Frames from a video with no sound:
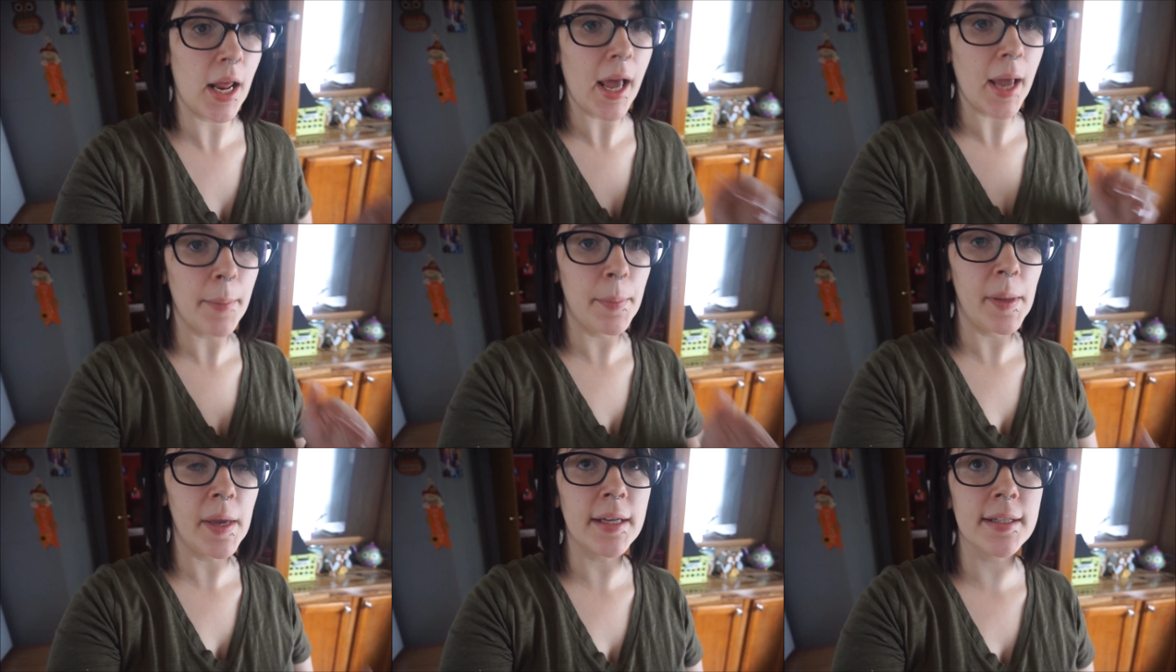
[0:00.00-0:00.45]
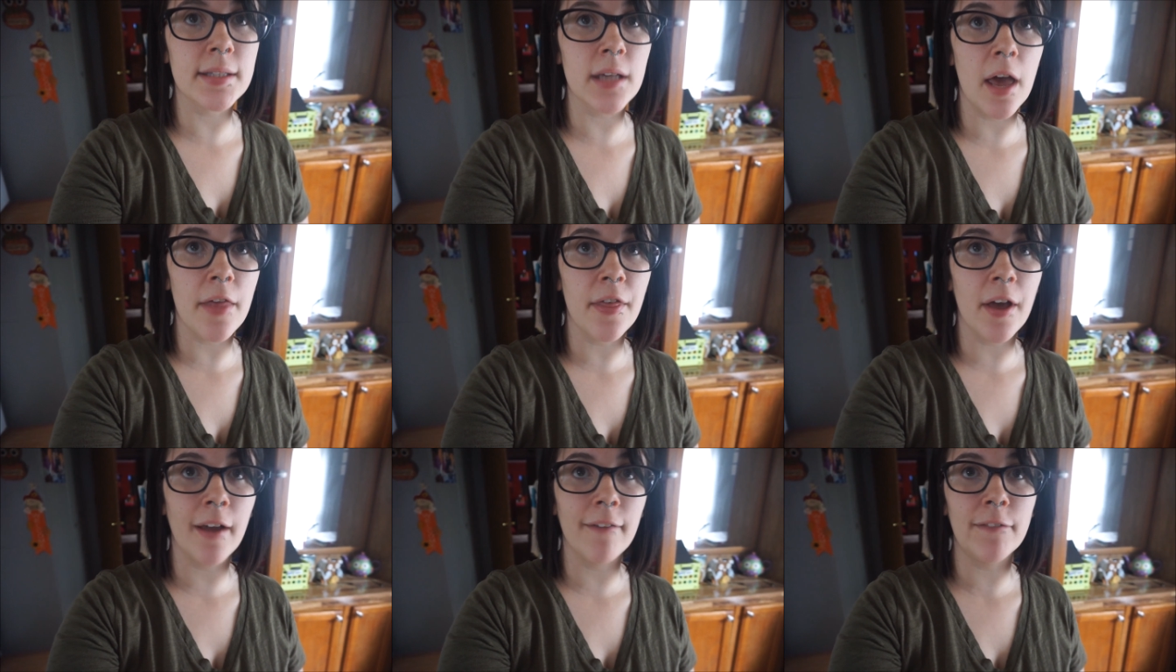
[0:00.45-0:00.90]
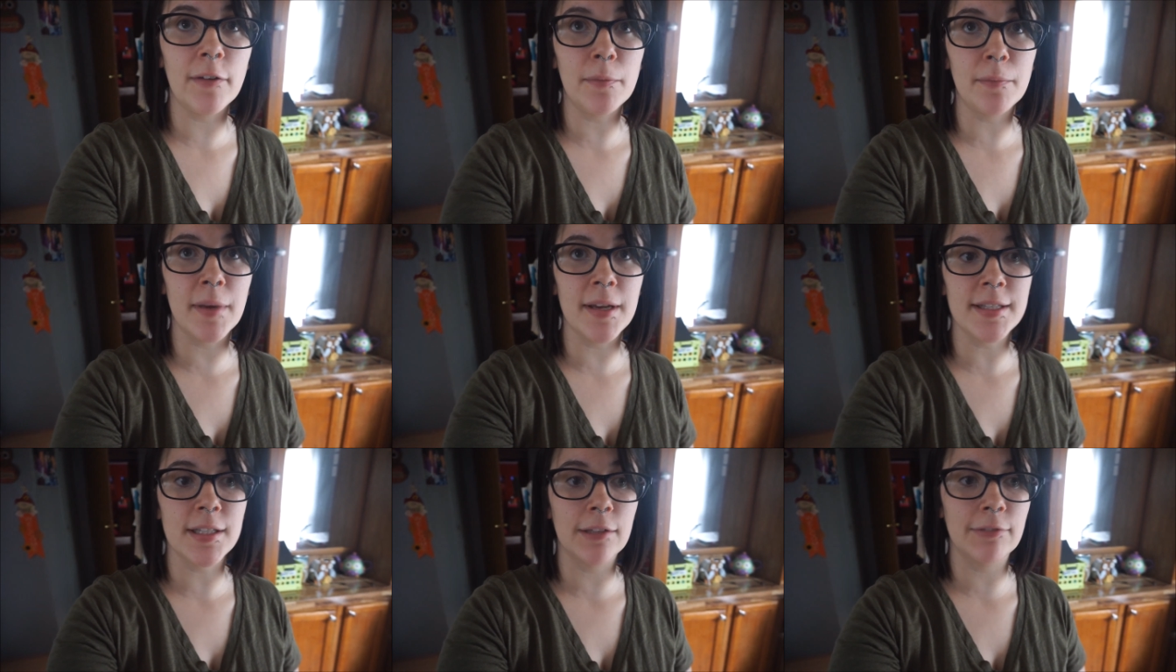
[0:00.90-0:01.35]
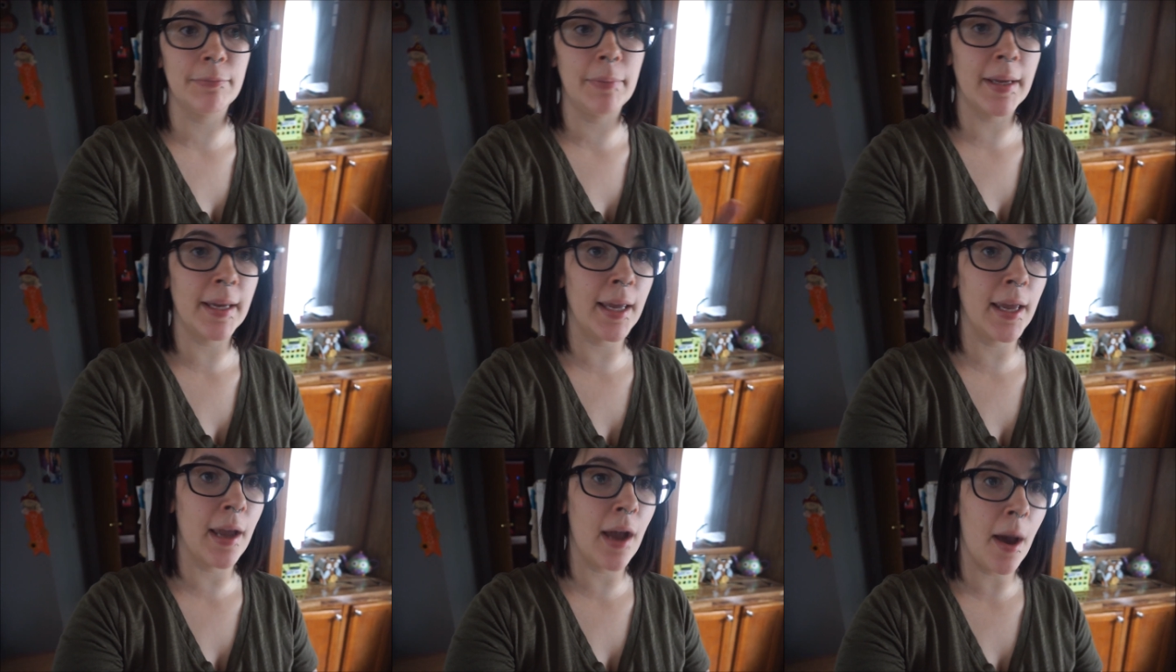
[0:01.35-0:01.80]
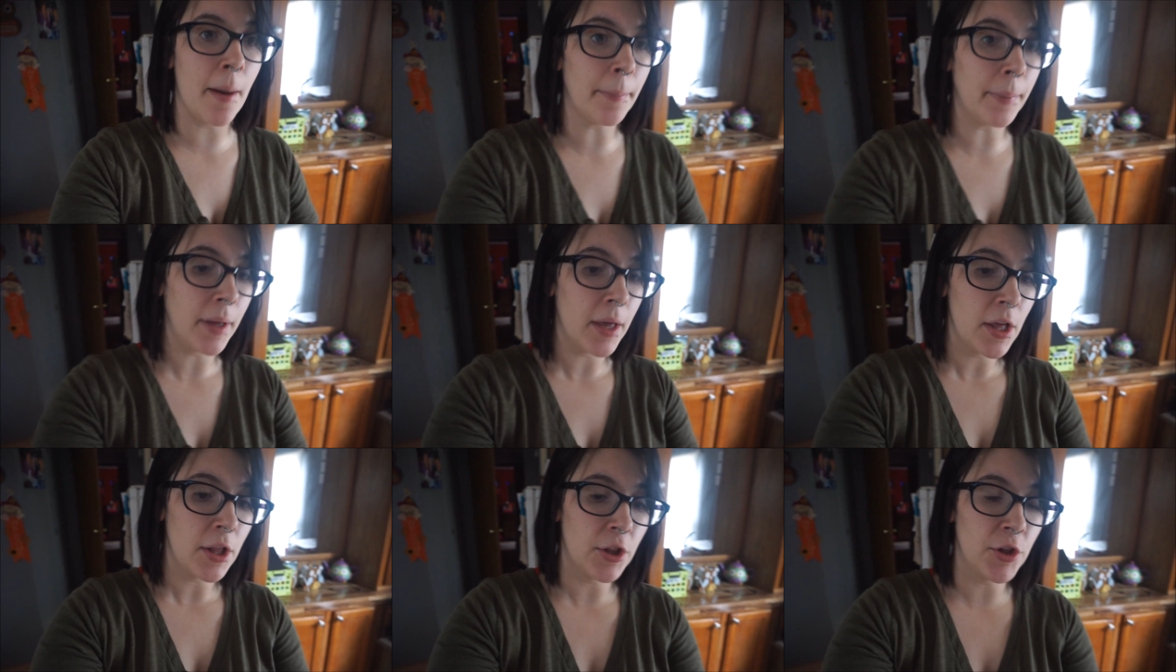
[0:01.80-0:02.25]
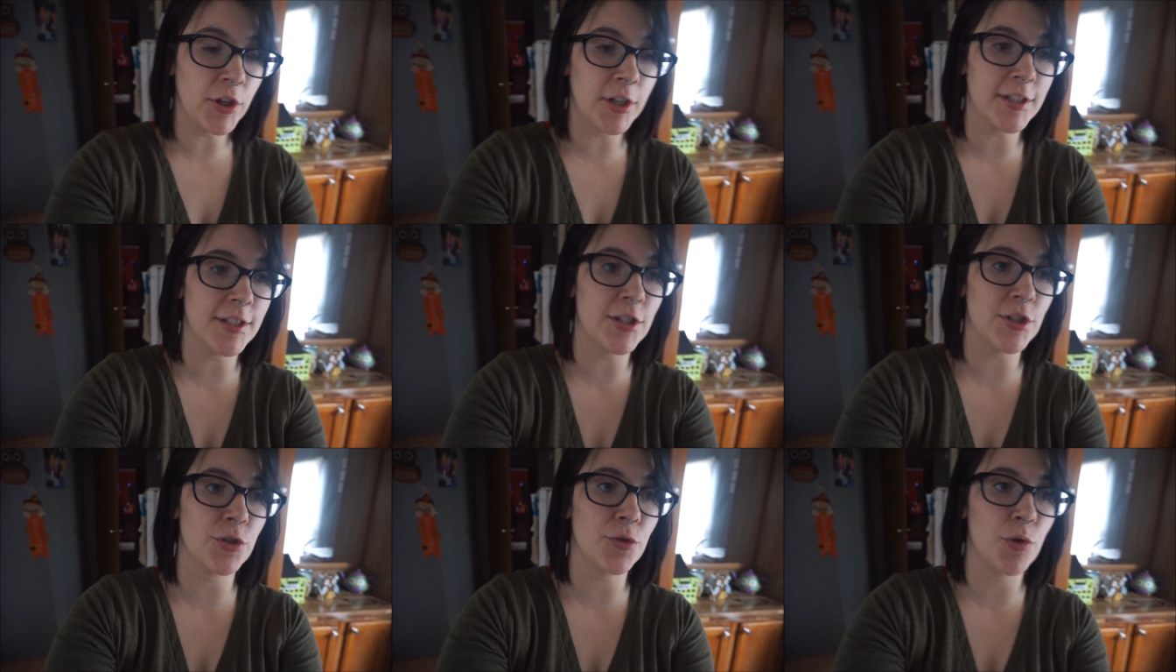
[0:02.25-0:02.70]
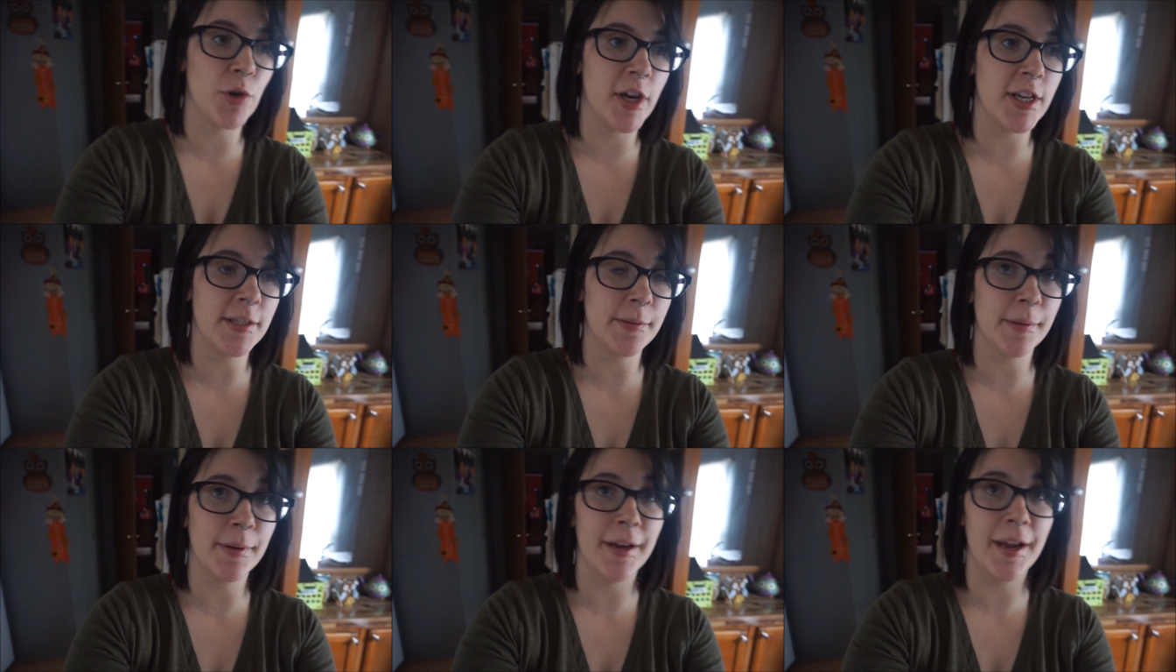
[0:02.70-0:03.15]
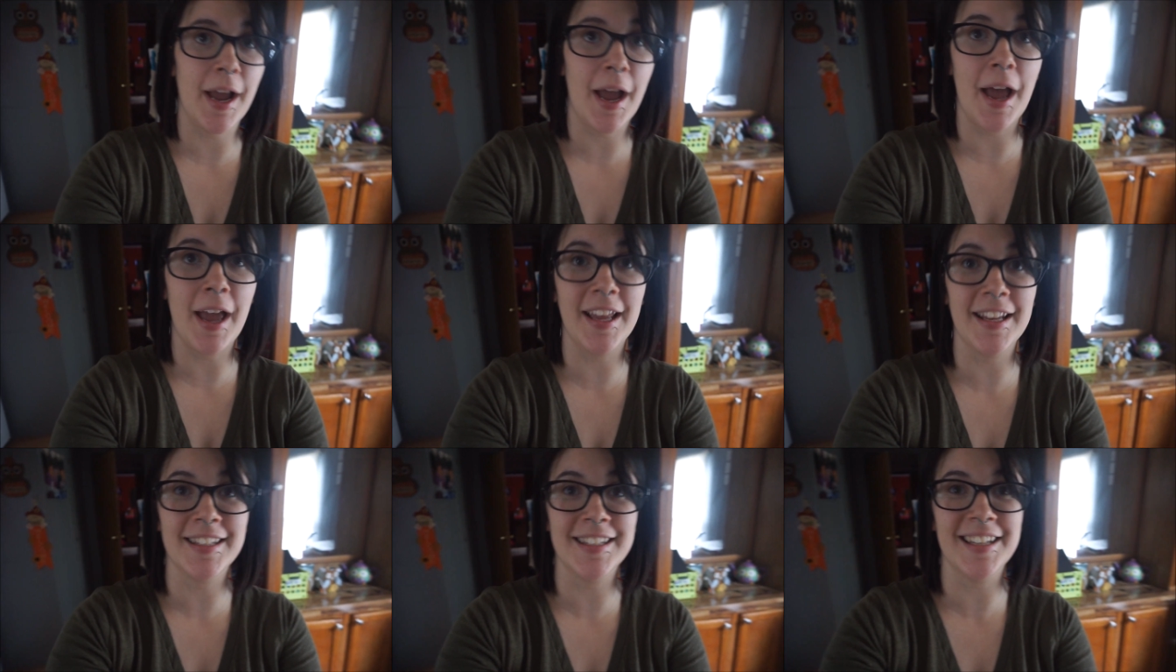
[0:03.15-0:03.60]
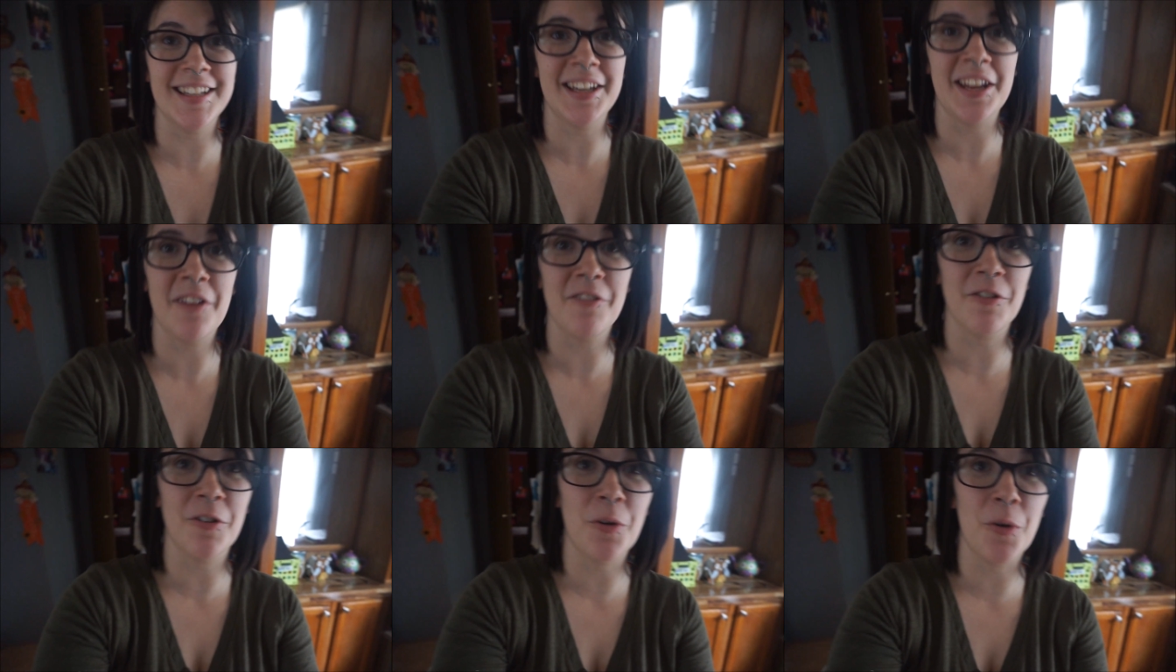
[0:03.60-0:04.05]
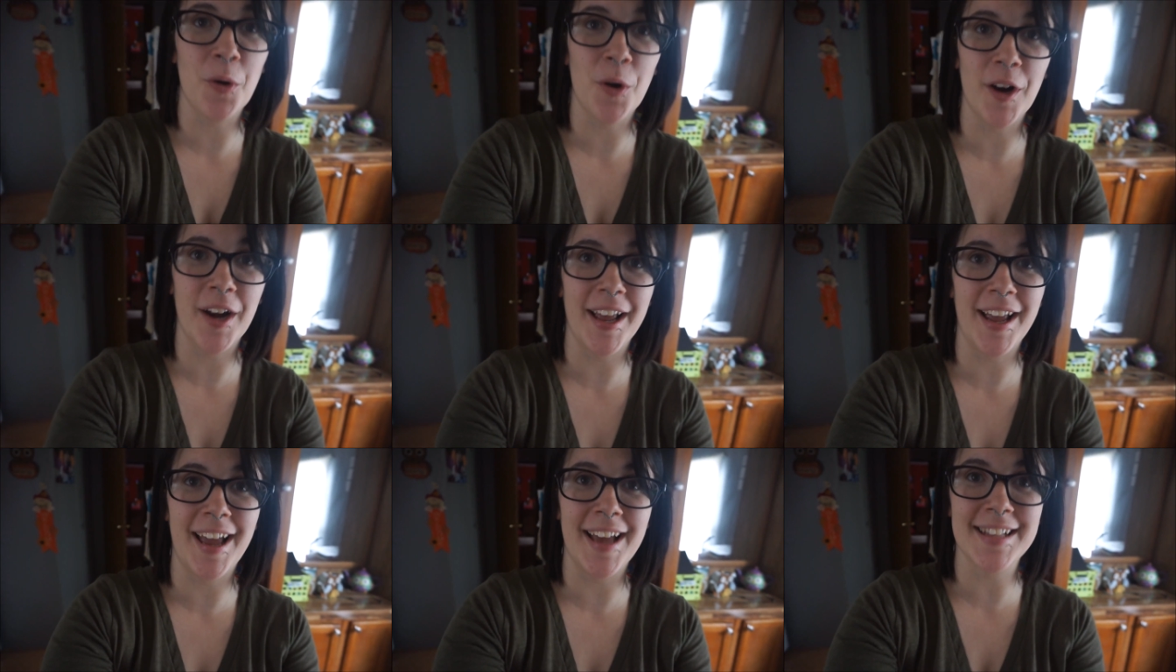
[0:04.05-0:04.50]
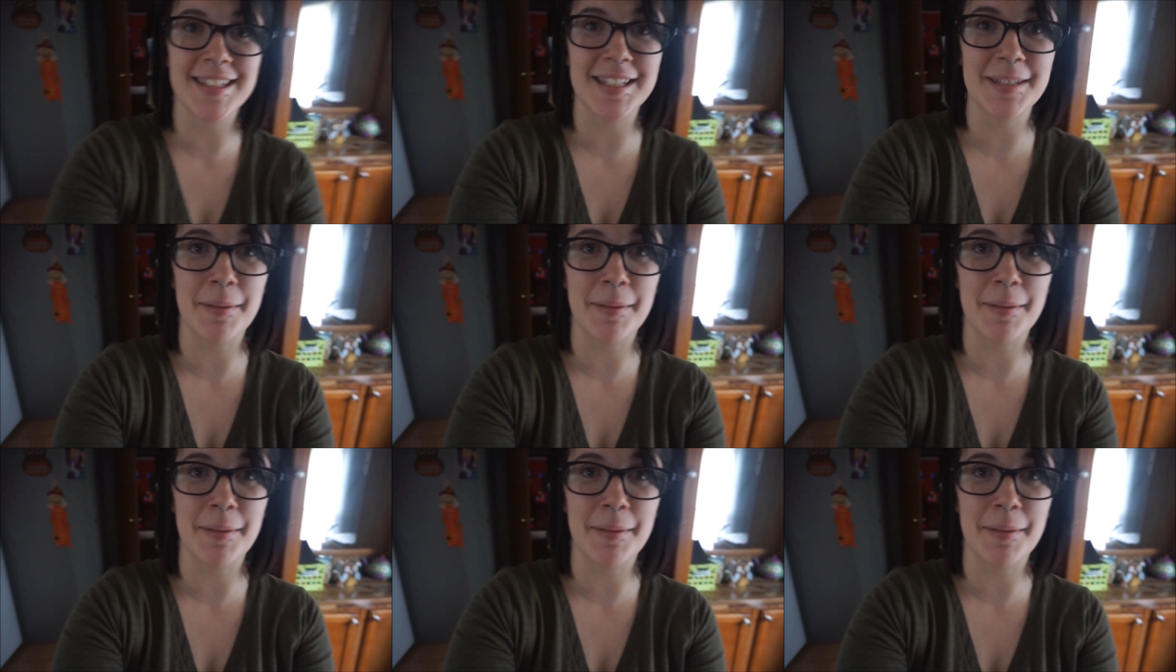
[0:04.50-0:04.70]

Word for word: I picked I thought I filmed myself picking up Lucas's toys, but I didn't hit record, I guess.